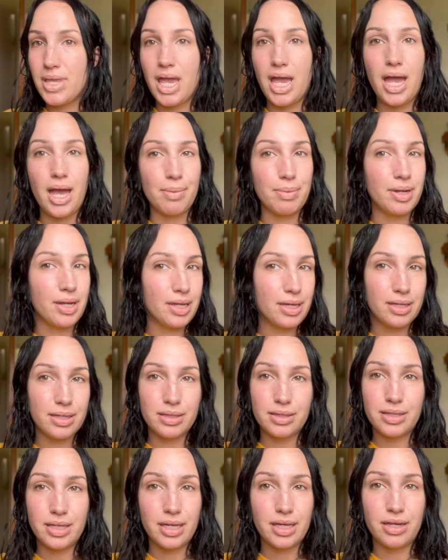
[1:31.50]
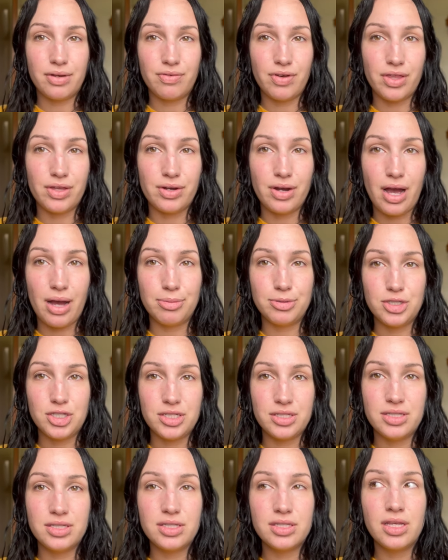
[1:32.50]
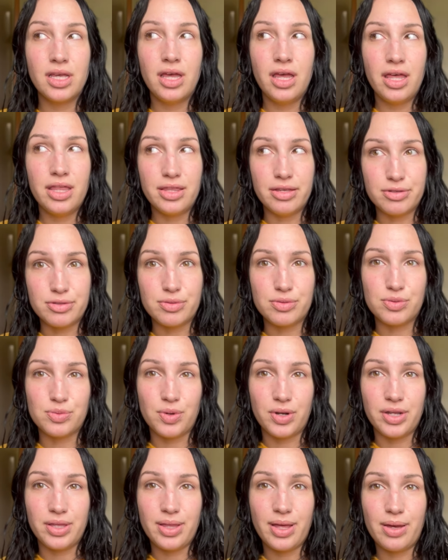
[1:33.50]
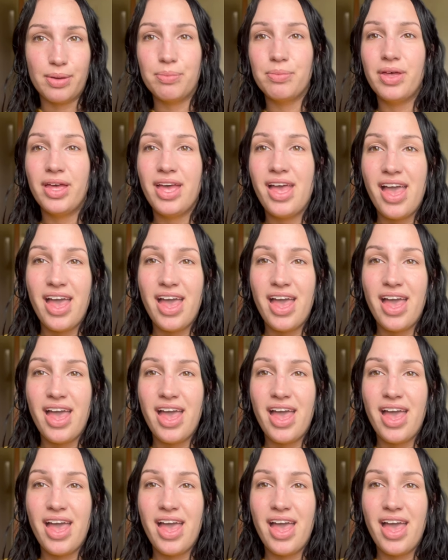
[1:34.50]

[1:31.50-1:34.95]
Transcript: I've been thinking of other options. This was one of them.